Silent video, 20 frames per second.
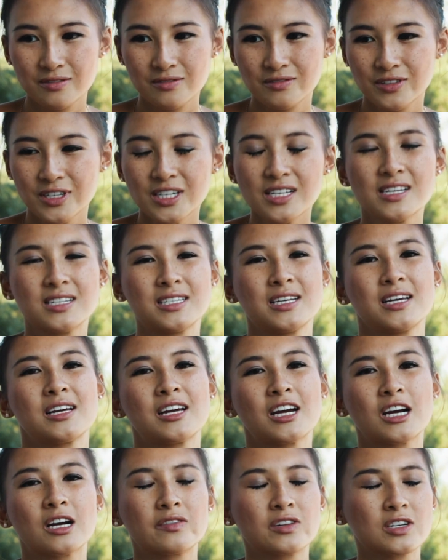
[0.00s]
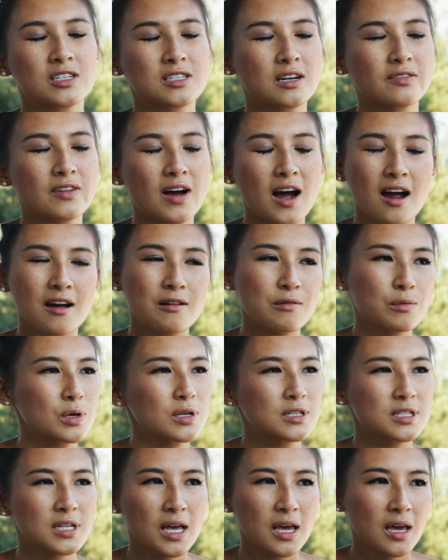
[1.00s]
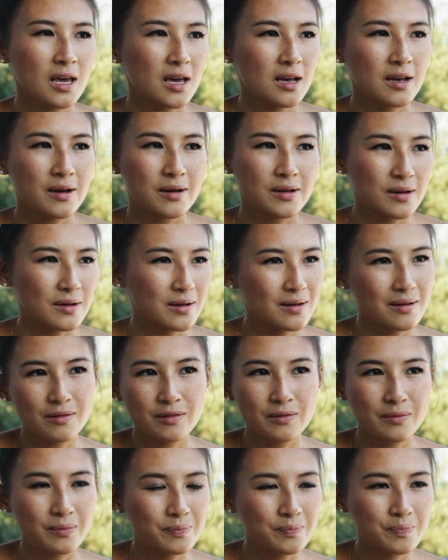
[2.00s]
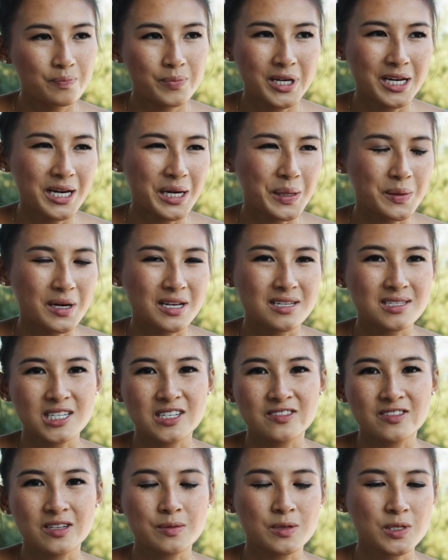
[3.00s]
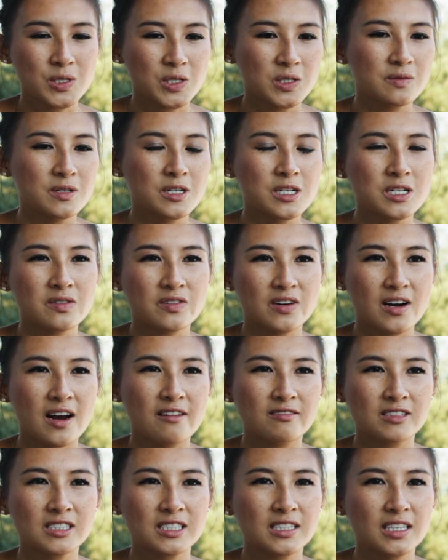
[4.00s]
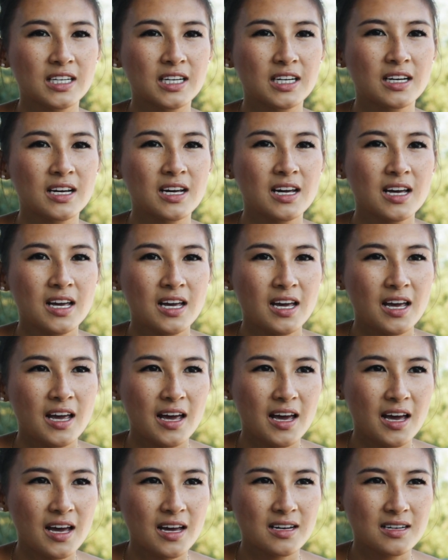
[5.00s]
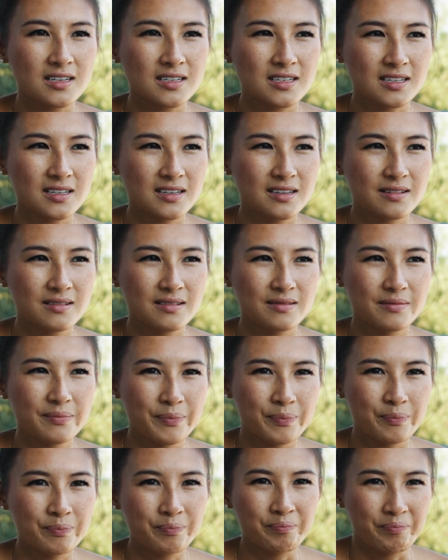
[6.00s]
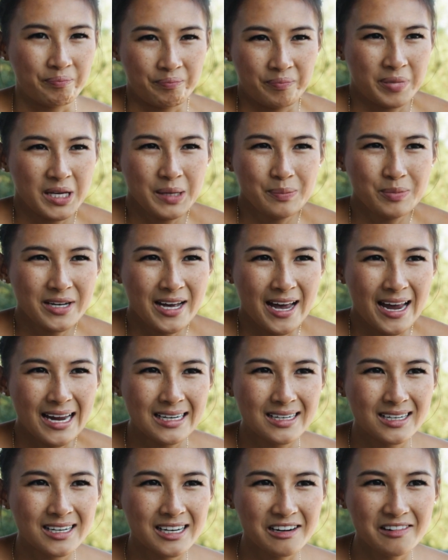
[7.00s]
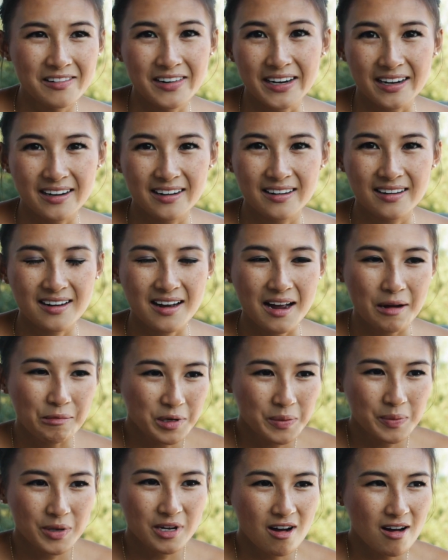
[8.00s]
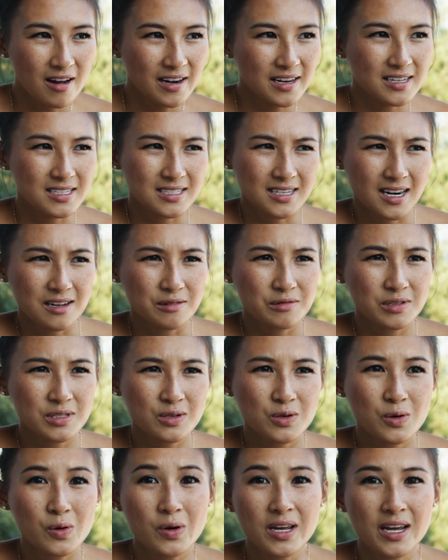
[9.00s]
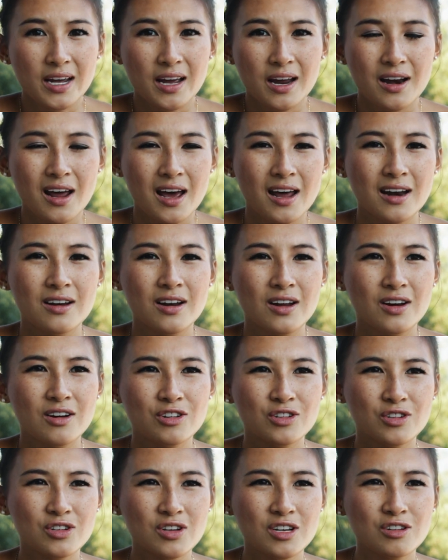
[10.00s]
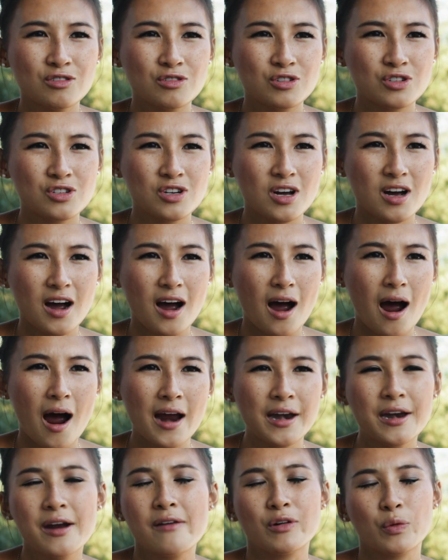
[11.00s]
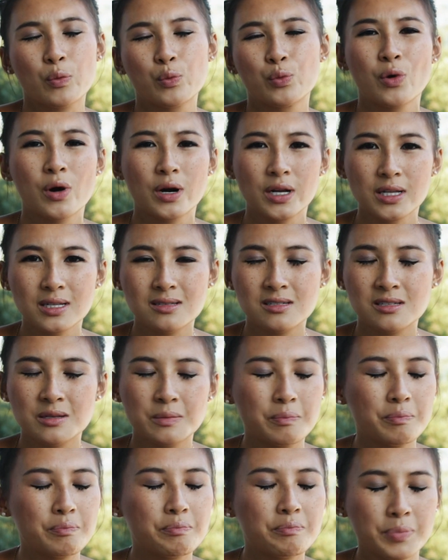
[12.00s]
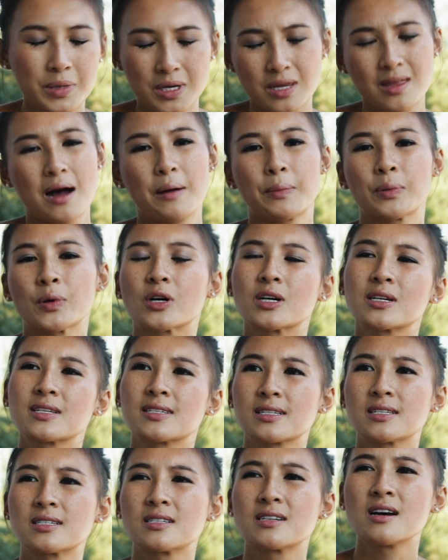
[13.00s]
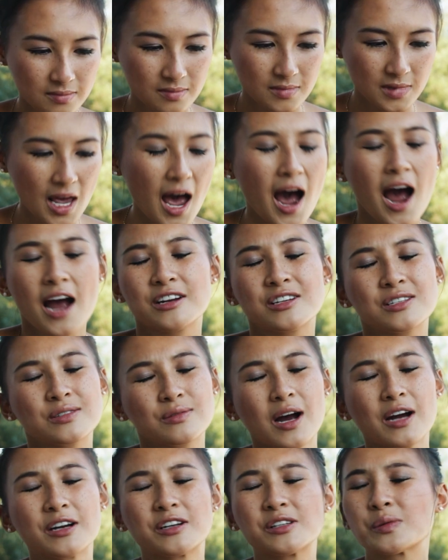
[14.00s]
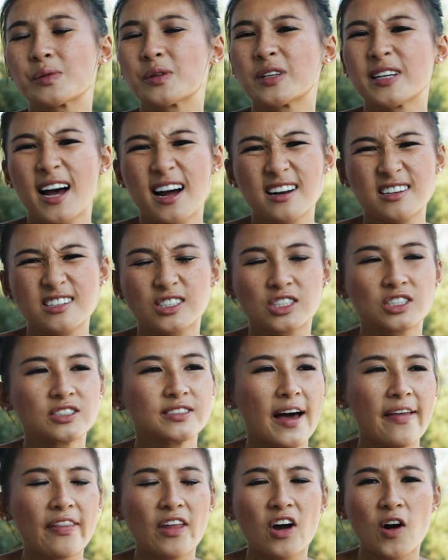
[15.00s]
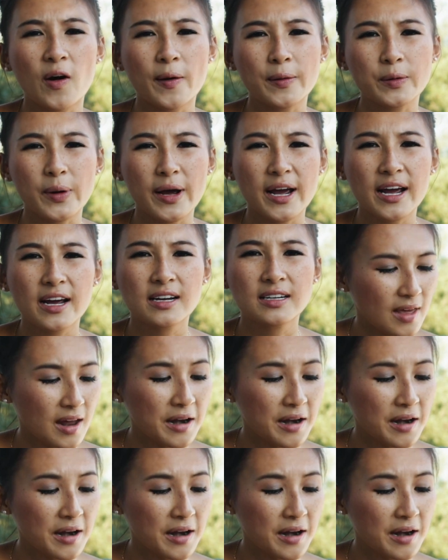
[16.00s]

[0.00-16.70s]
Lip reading: Really take care of yourself. I was beating myself up so much for everything, and people hated hearing it. I'm gonna honest, it was annoying, and I never wanted to be that person. Yeah, I just really had to learn that the hard way.